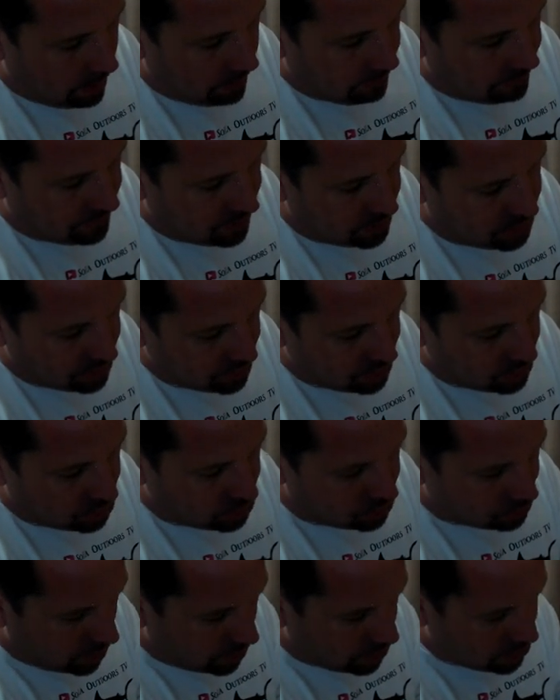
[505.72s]
fishing the
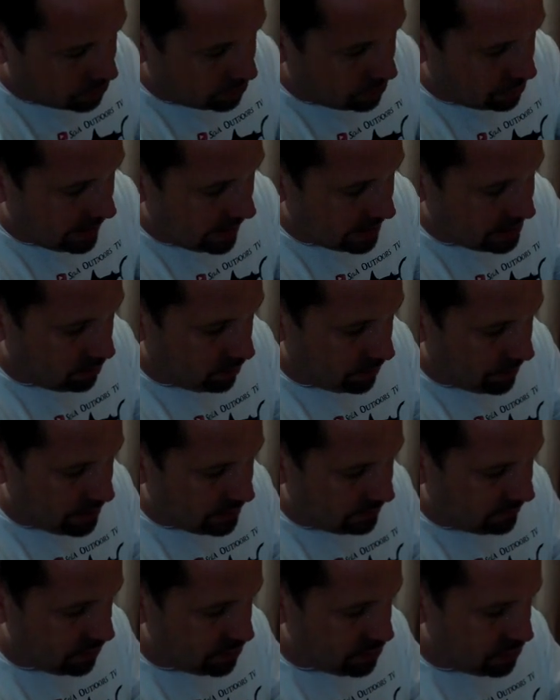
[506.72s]
structure. That's where these
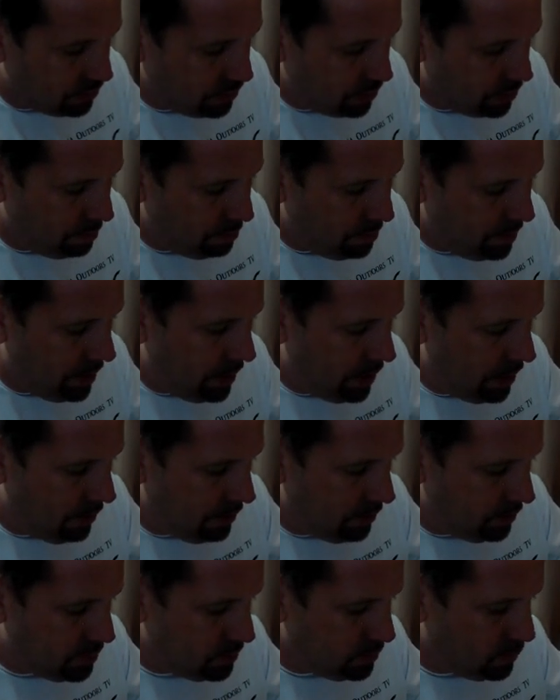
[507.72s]
fish are going to be,
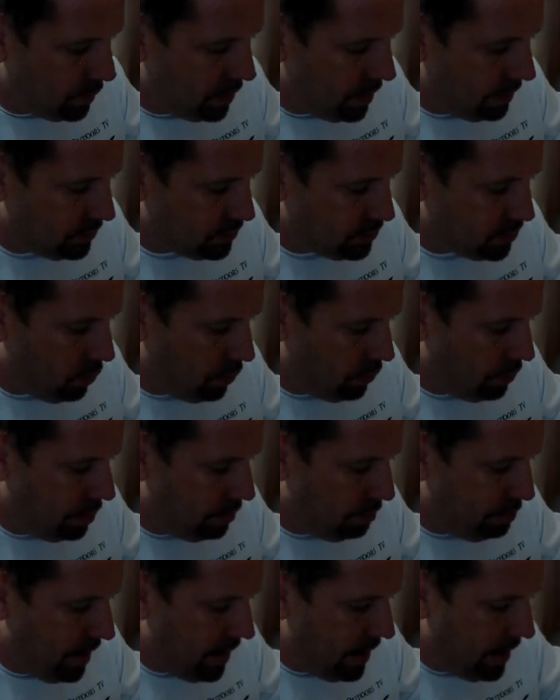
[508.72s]
whatever's holding the
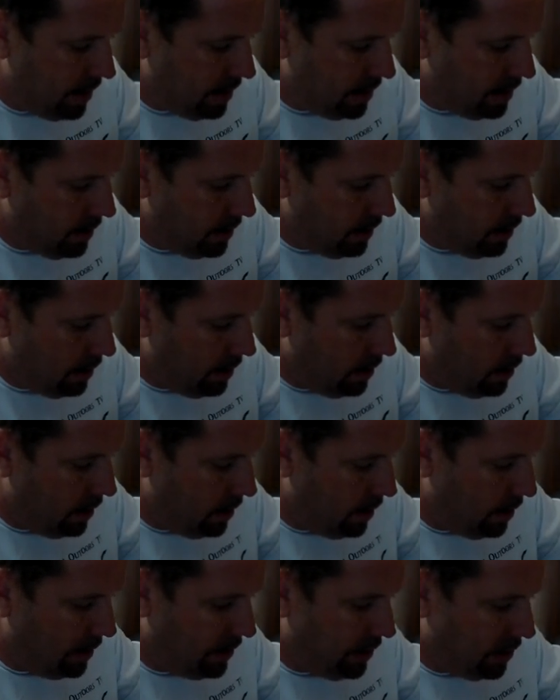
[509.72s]
bait.
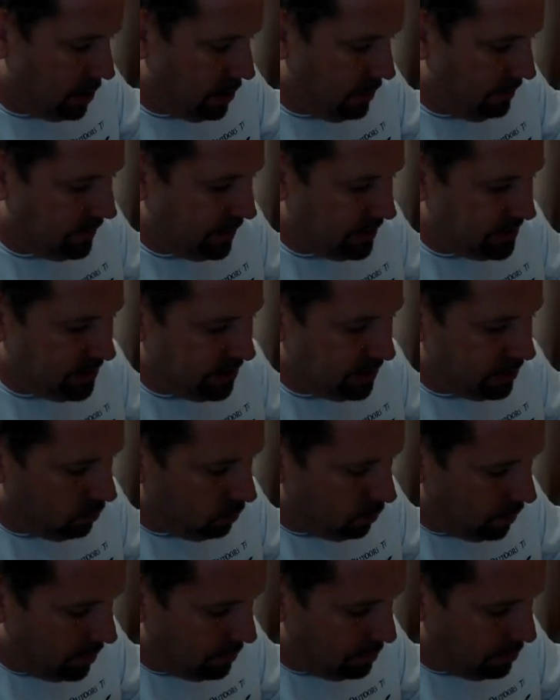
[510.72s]
If they see a
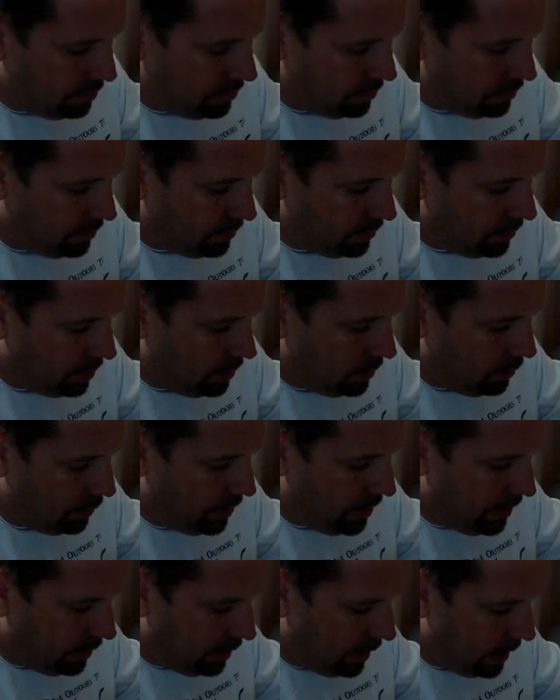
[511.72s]
rip or a
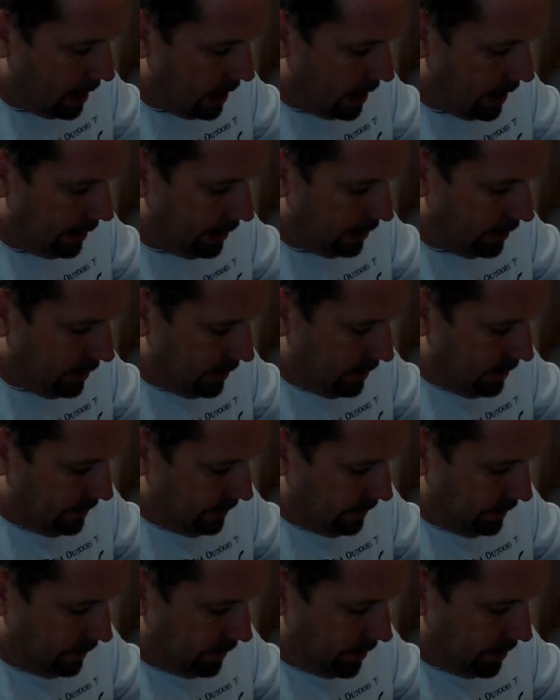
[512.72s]
weed line,
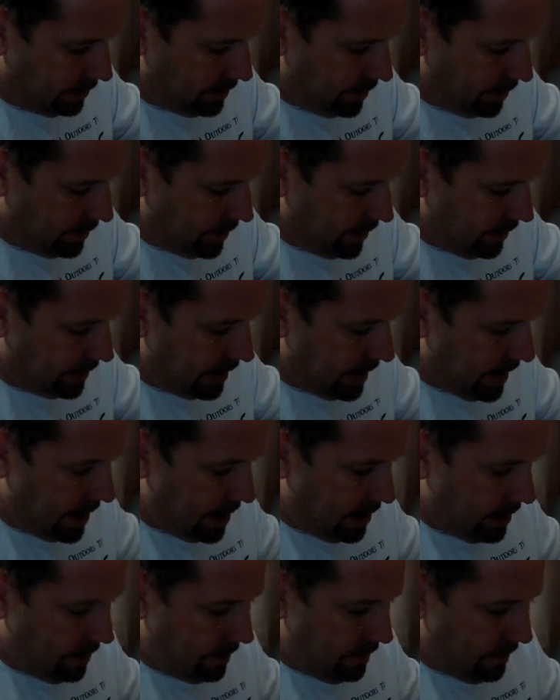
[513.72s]
anything like
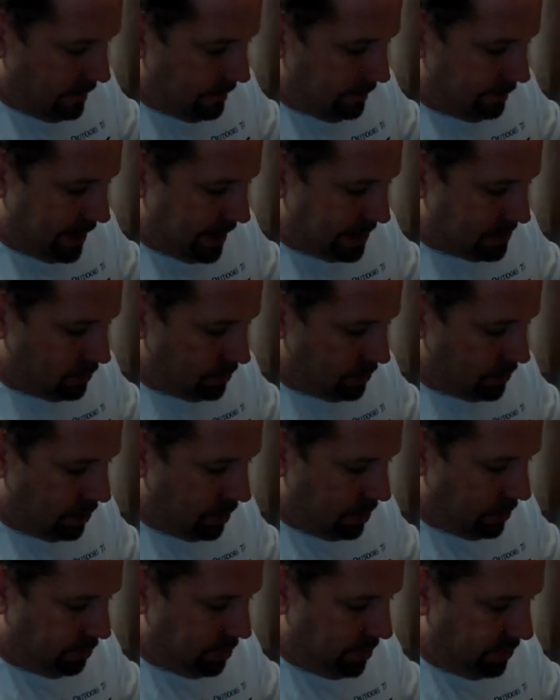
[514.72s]
that, that's where they're going
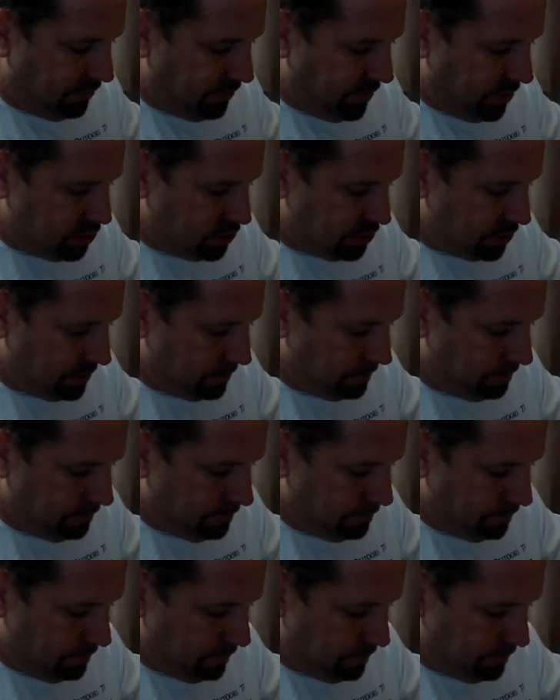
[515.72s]
to be fishing
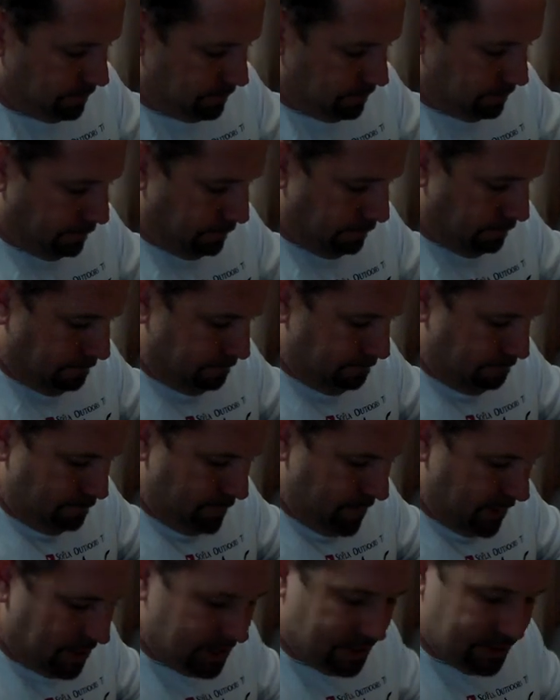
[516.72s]

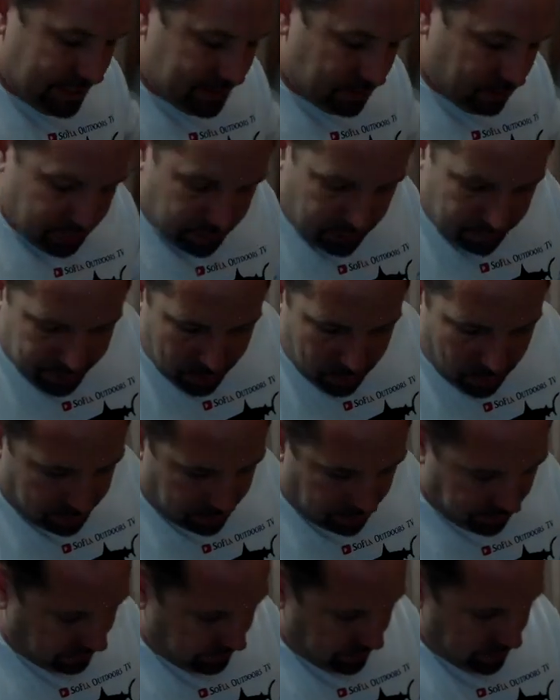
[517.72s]
because that's what's going to be holding
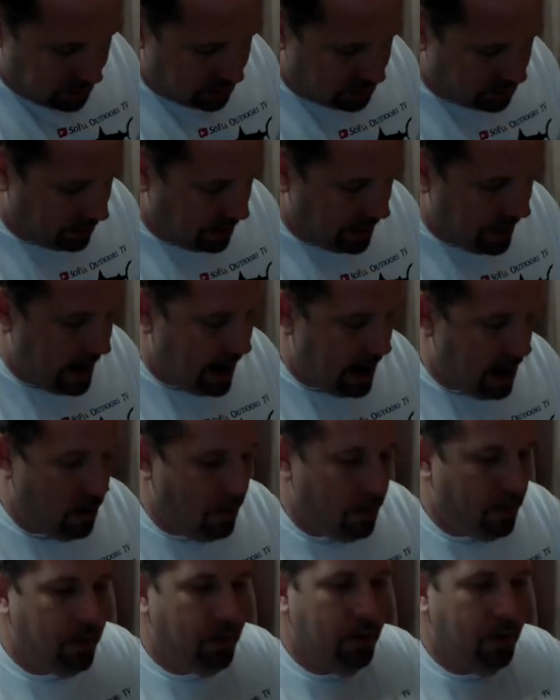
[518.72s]
the fish. So now